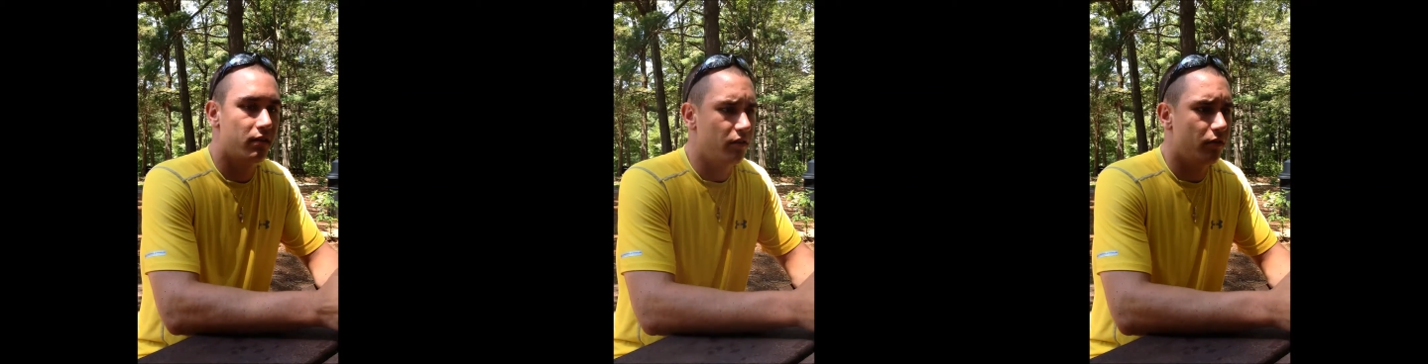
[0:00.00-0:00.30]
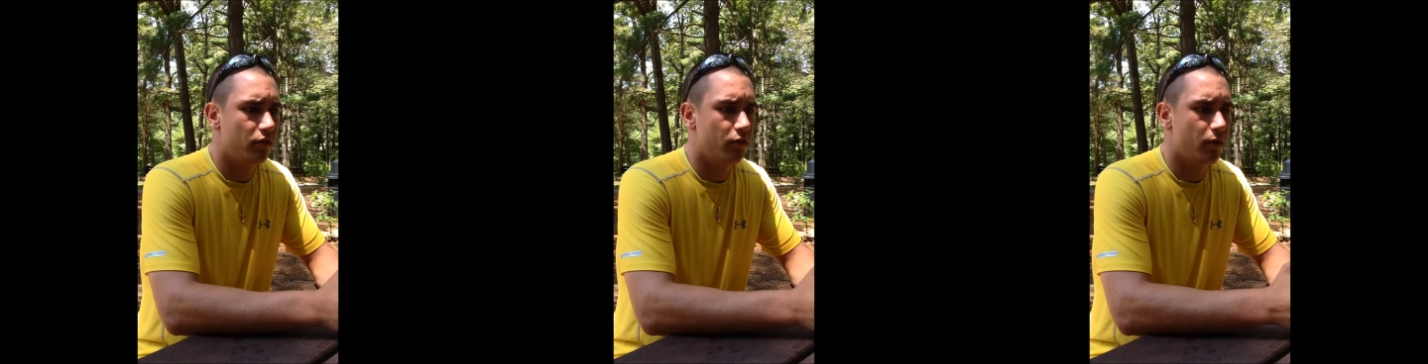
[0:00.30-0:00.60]

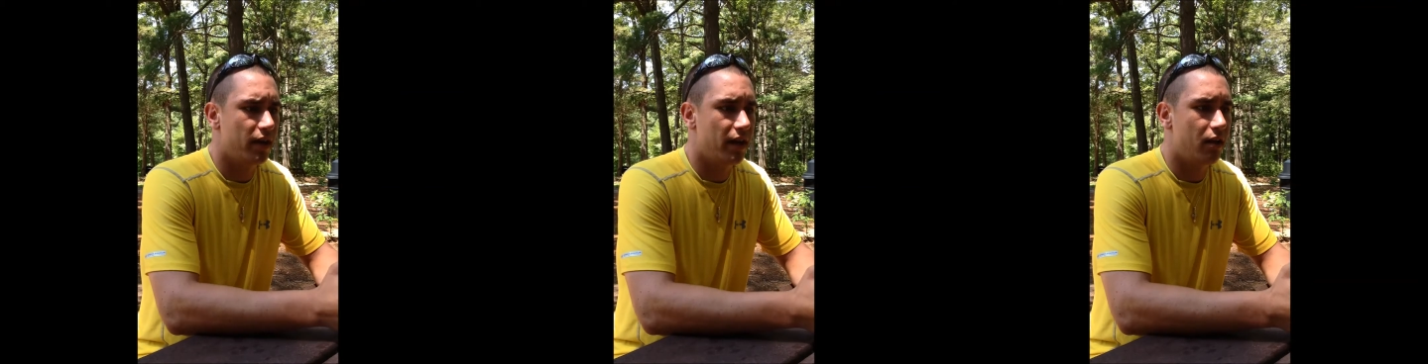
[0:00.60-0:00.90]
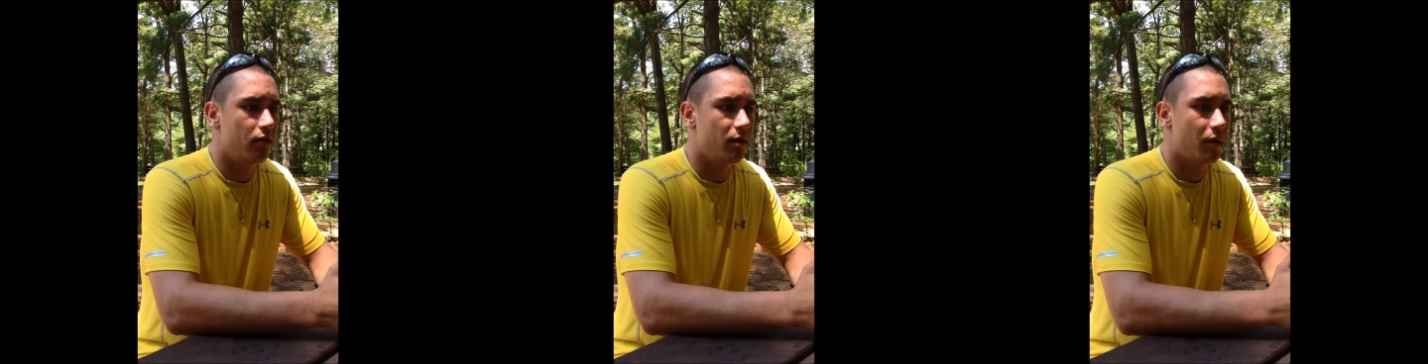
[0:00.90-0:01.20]
So, so right
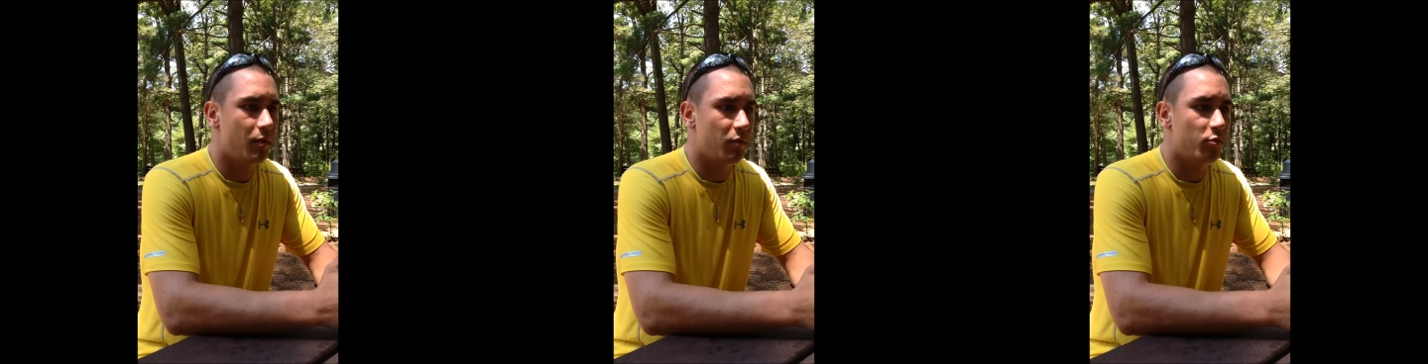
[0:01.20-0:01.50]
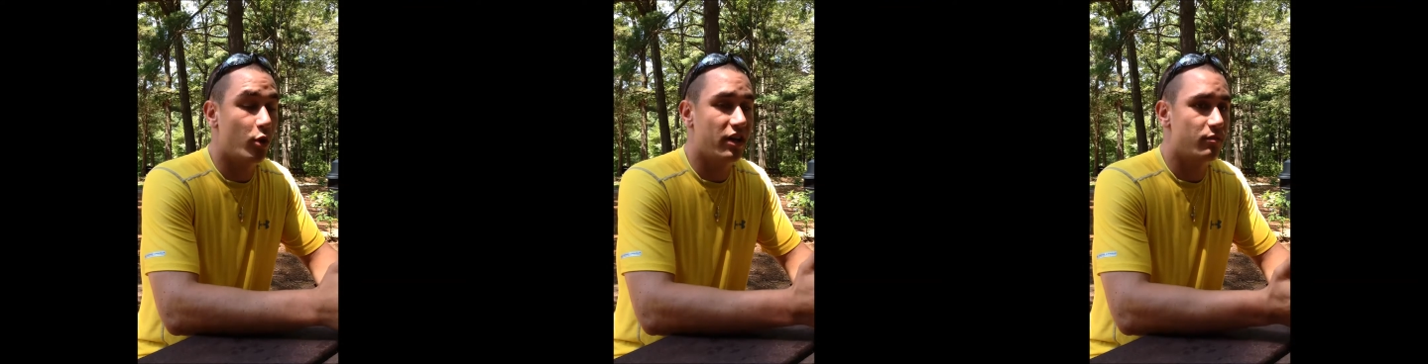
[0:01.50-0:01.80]
now I'm, I'm a
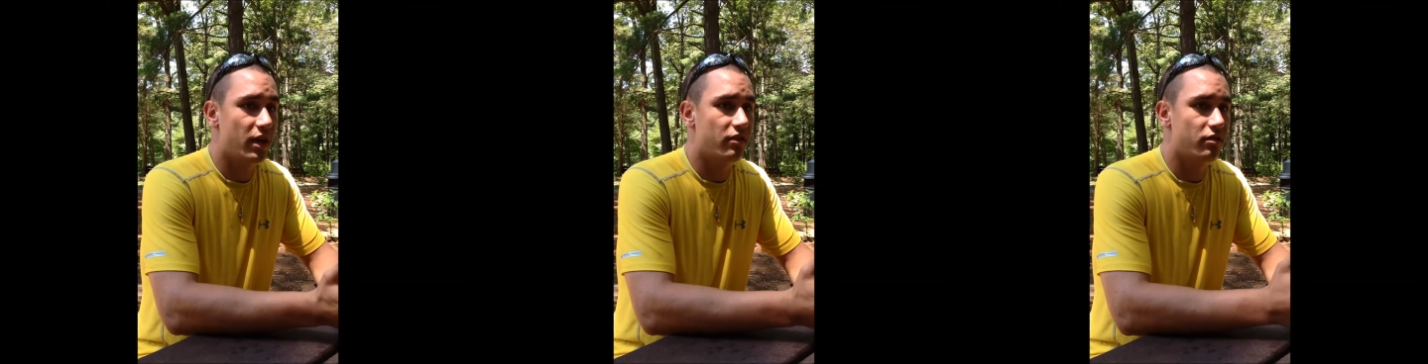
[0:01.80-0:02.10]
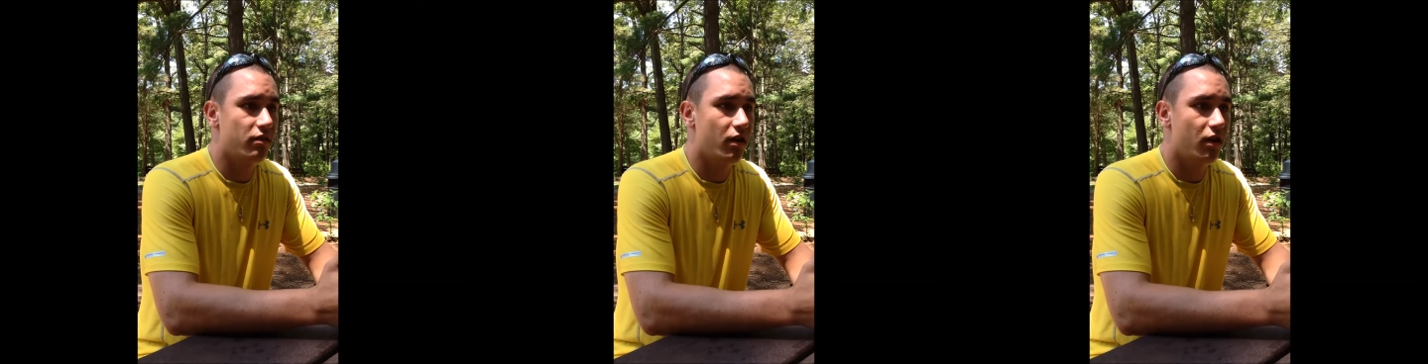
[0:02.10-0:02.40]
branch manager.